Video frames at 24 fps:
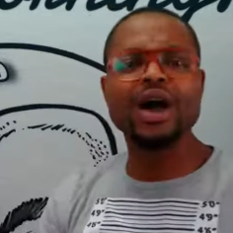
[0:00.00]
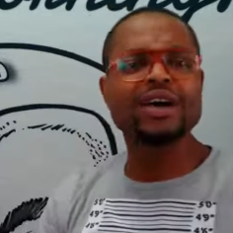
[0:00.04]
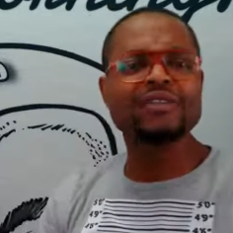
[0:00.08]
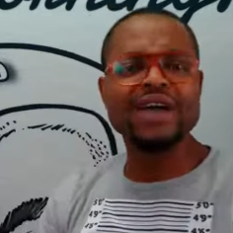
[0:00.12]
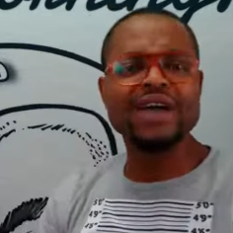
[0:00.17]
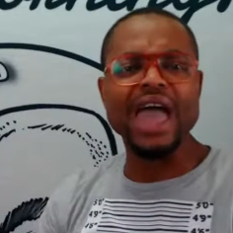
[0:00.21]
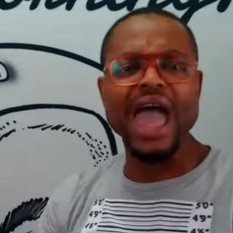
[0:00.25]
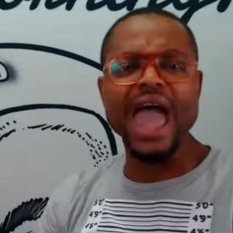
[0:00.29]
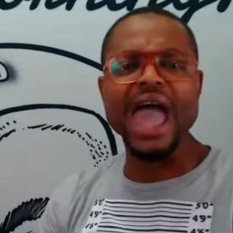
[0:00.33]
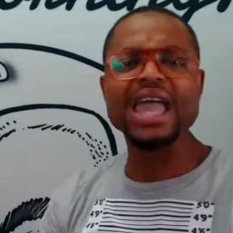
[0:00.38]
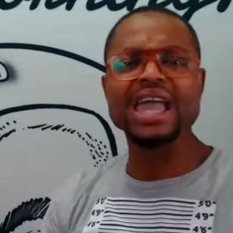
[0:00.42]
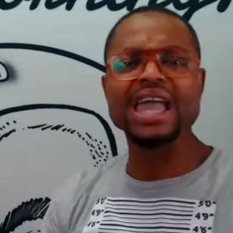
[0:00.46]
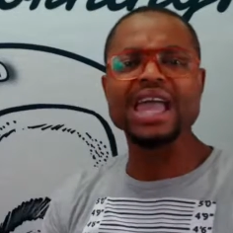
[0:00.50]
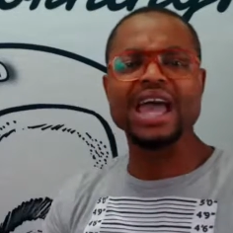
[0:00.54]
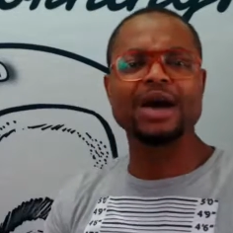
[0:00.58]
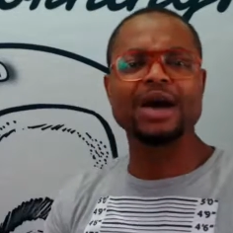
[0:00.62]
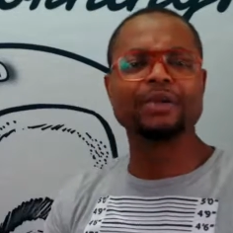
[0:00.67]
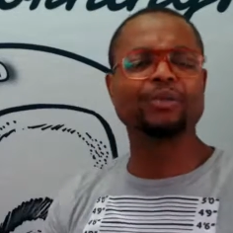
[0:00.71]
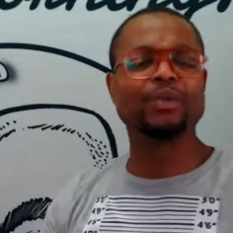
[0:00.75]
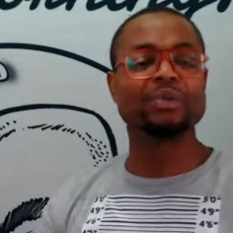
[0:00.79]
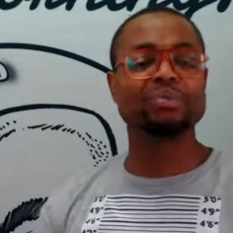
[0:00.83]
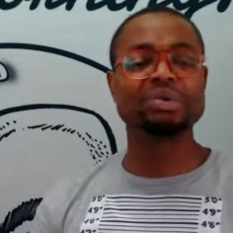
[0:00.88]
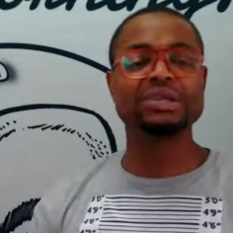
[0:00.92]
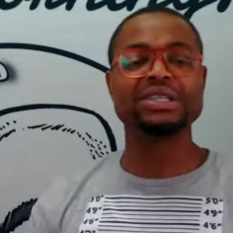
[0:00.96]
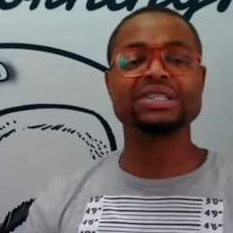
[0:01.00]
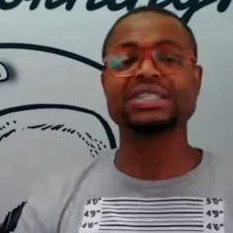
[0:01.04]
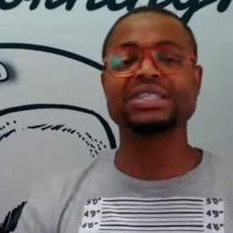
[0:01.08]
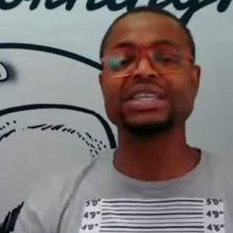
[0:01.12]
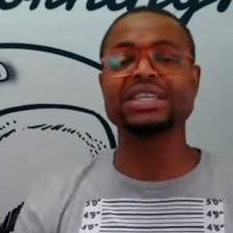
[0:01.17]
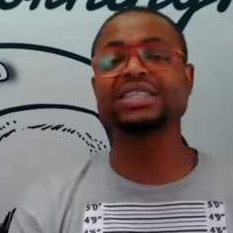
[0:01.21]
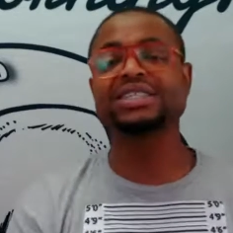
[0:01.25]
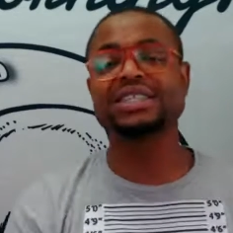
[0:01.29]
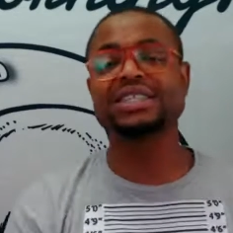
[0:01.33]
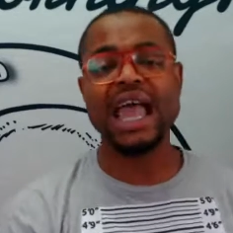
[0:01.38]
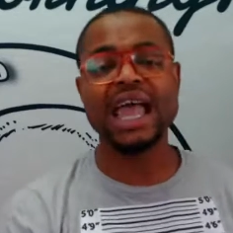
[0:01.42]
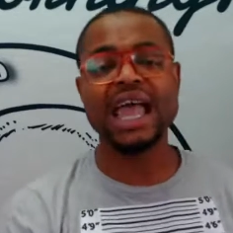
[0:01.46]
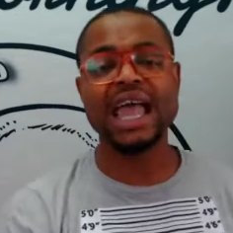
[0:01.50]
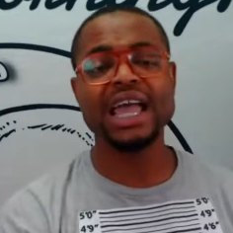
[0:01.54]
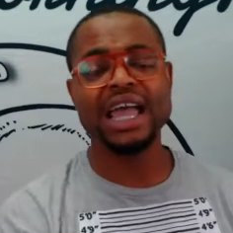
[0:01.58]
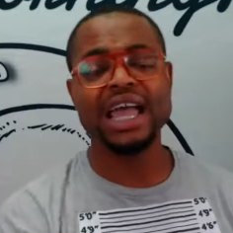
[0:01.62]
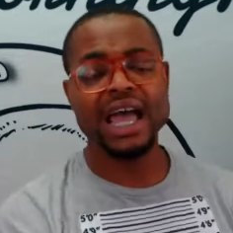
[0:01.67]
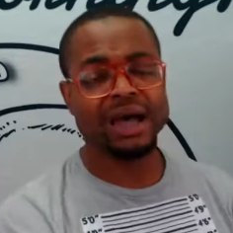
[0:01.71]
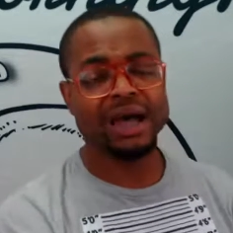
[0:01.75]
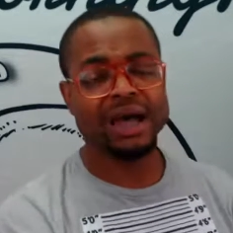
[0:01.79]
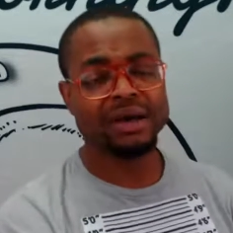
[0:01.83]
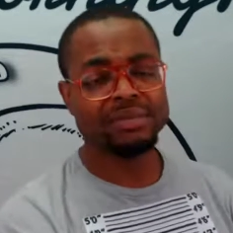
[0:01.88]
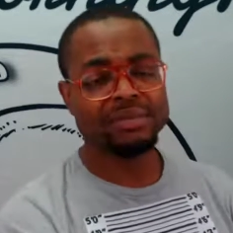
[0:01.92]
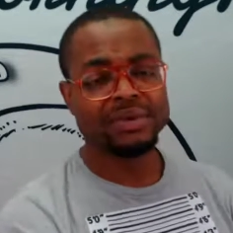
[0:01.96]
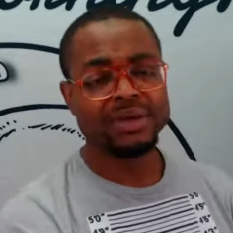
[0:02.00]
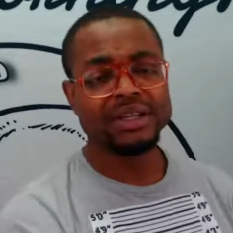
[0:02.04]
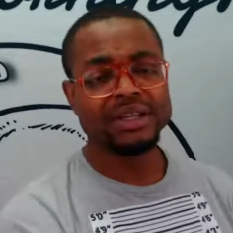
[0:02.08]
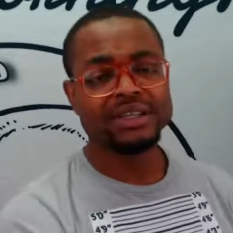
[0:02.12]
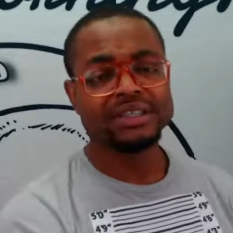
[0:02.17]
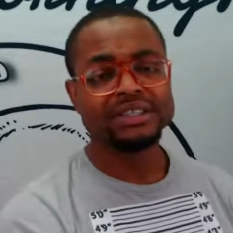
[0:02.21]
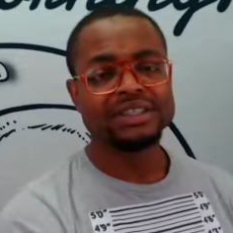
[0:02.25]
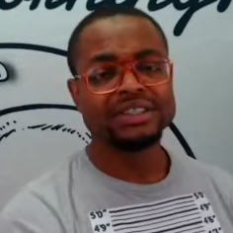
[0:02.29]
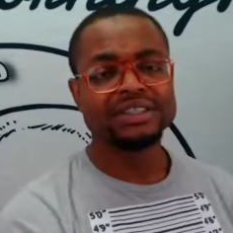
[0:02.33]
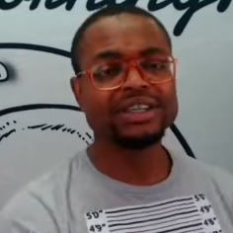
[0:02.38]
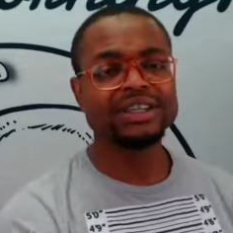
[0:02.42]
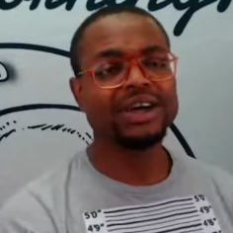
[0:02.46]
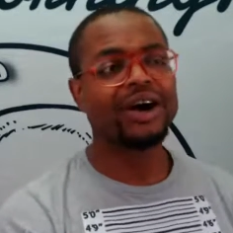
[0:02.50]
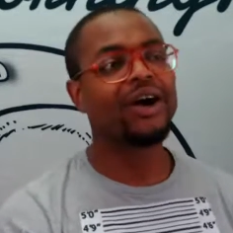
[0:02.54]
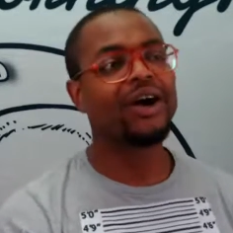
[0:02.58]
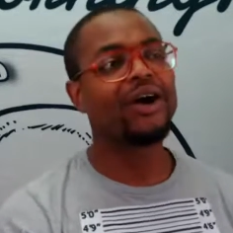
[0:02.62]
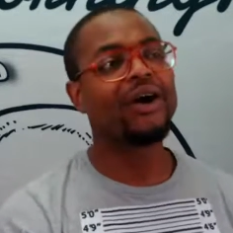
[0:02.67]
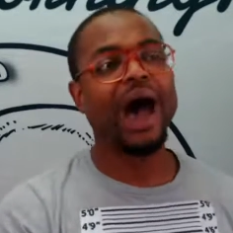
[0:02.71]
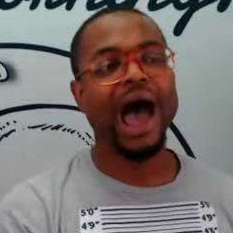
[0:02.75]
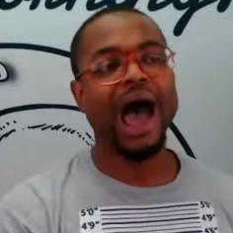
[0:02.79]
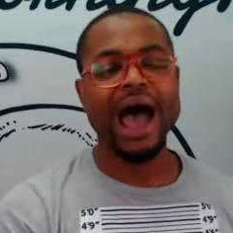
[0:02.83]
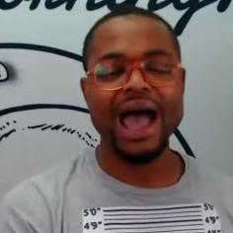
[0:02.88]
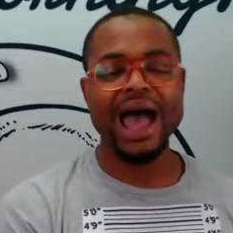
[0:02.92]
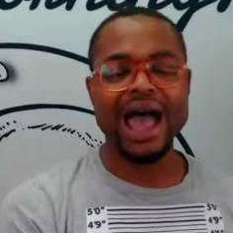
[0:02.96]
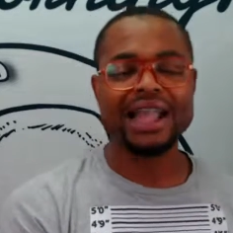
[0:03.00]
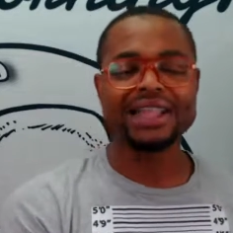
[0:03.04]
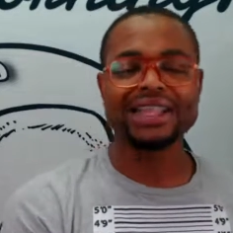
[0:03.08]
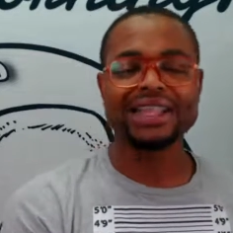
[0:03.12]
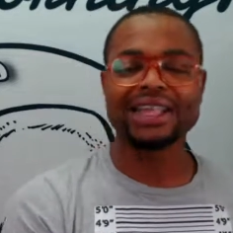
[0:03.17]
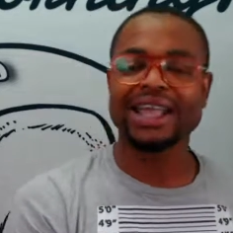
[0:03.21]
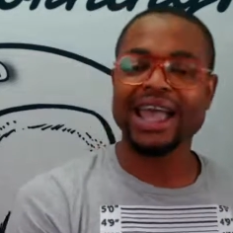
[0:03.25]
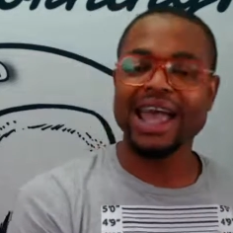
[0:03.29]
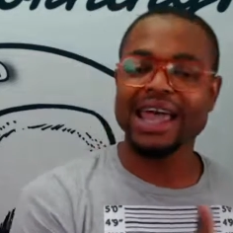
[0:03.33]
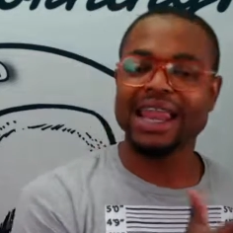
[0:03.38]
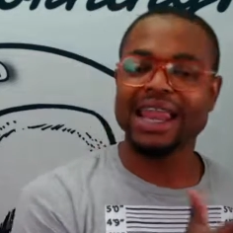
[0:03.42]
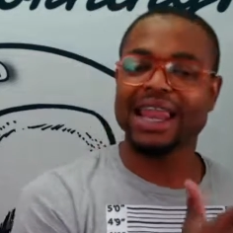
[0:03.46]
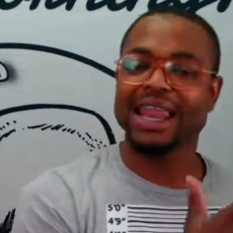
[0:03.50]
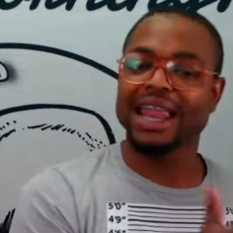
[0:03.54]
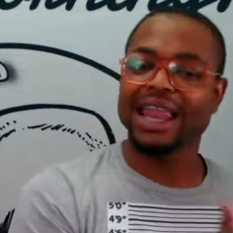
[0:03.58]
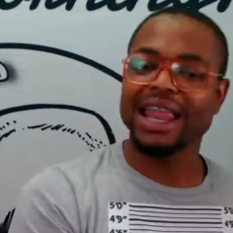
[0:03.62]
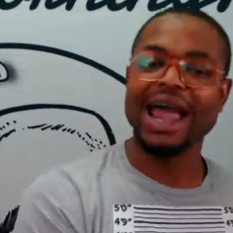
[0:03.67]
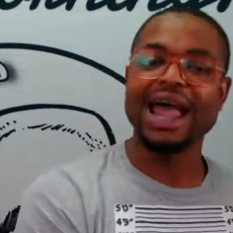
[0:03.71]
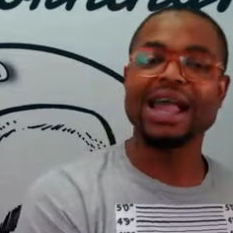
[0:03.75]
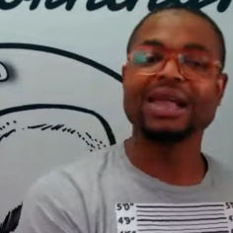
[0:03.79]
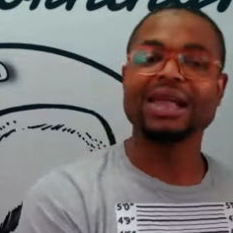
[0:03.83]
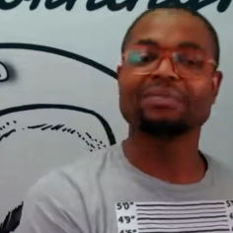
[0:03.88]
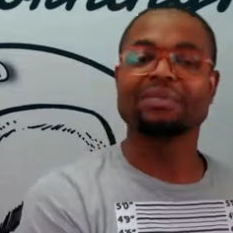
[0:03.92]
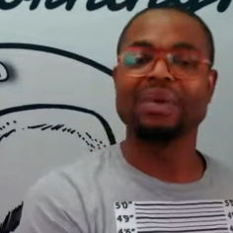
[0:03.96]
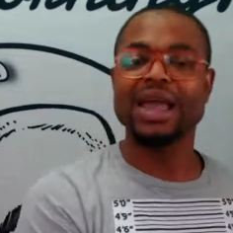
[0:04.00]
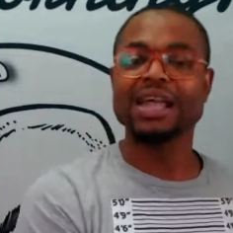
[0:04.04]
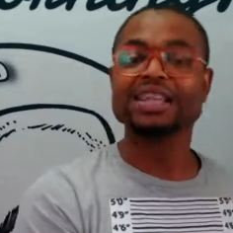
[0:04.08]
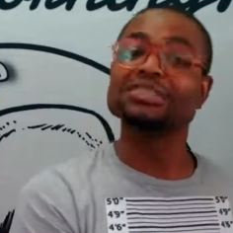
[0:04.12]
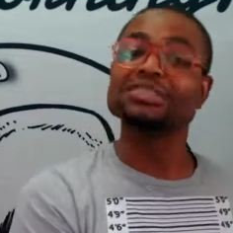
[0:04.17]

a.m. would be 6 a.m. So I had to kind of like base